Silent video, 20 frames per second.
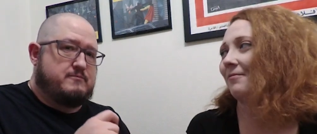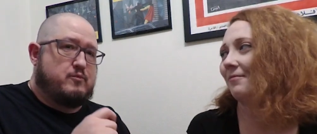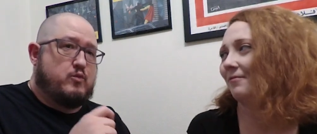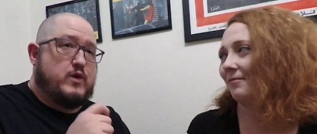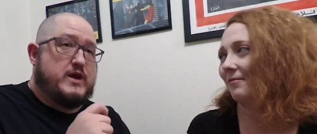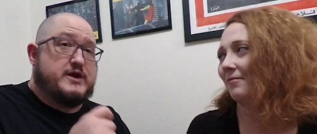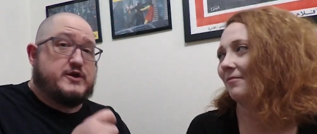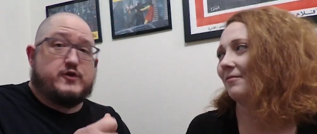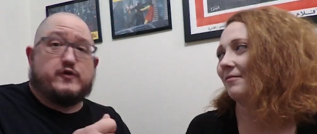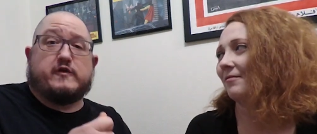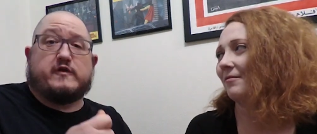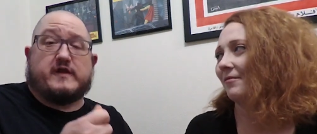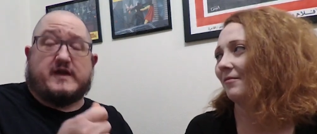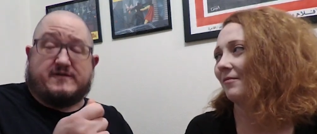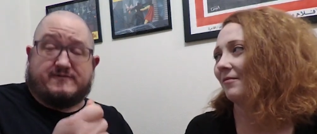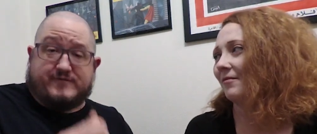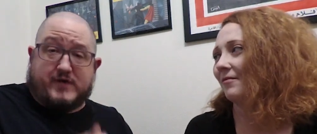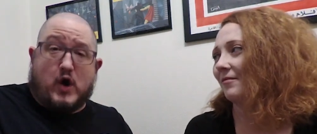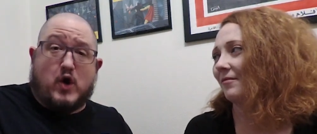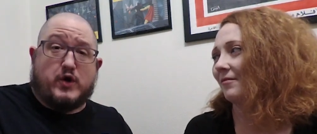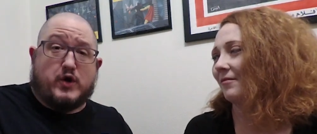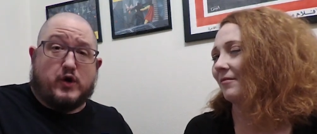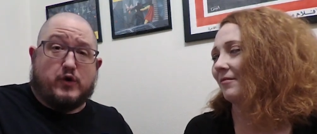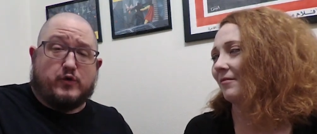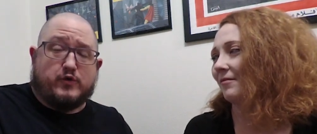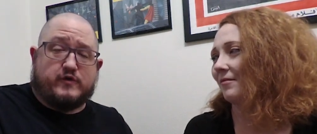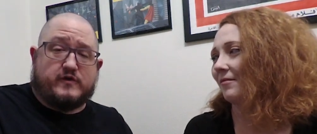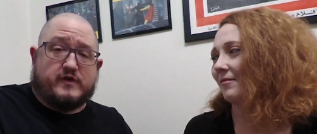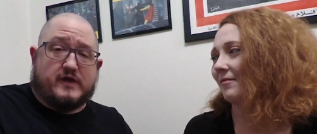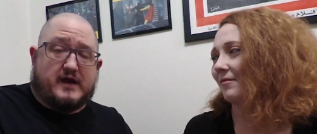Speaker 1: We do see
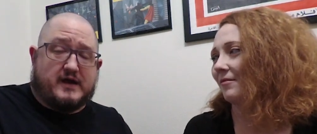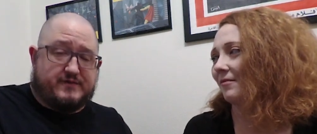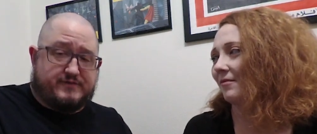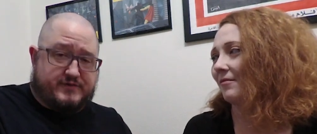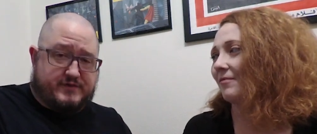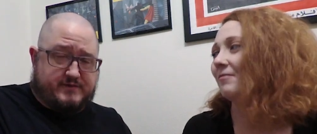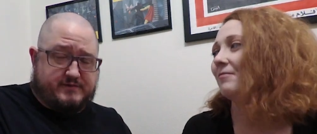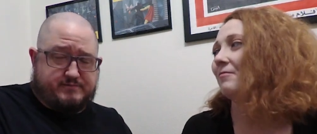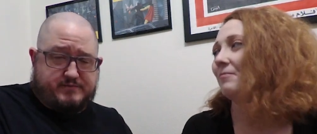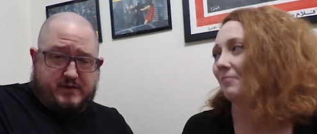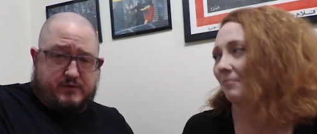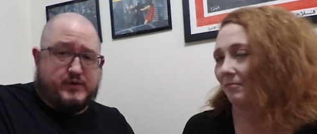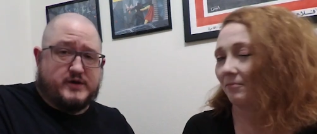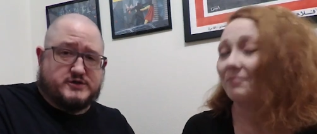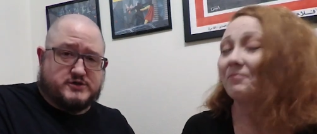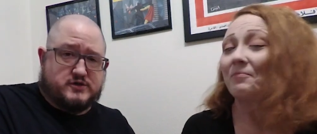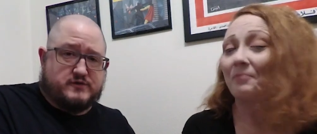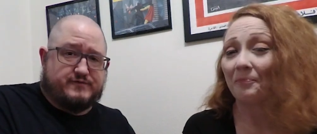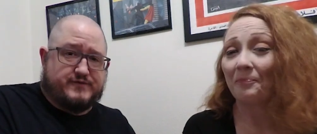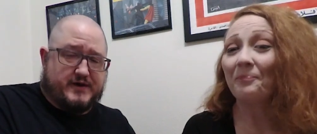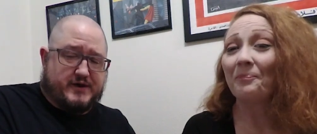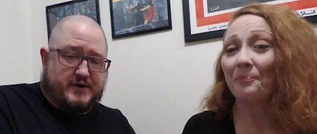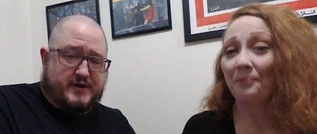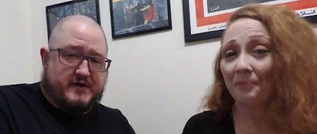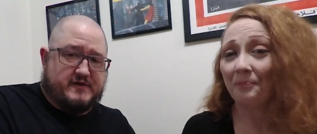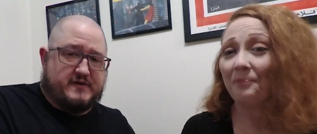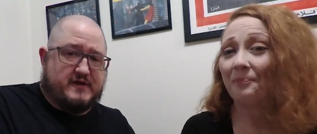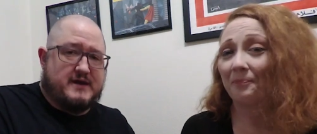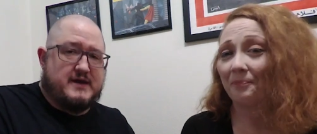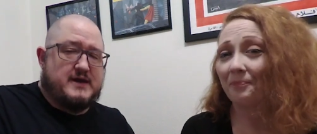photos of the original
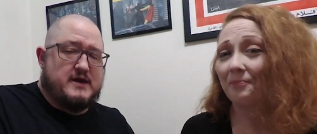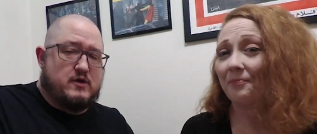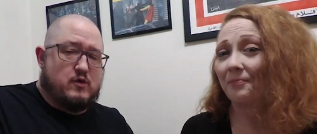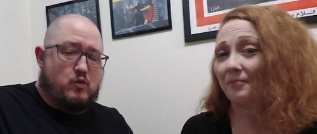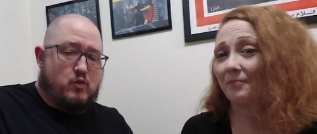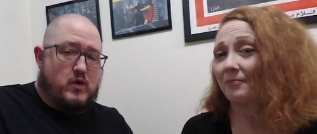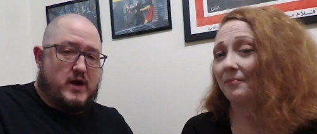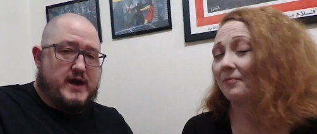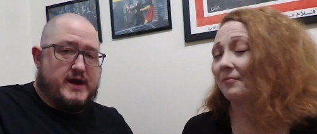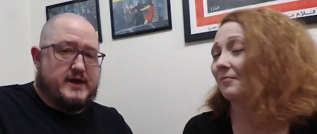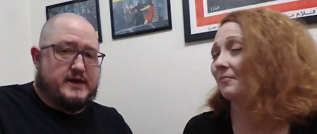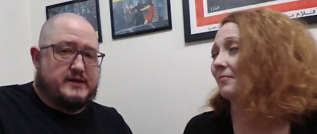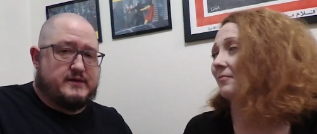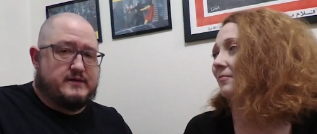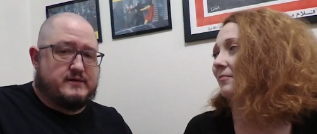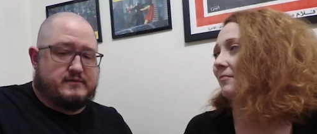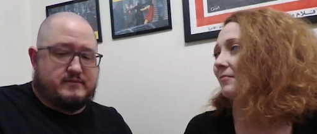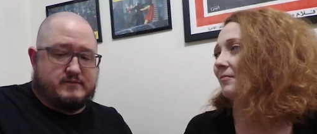fairies when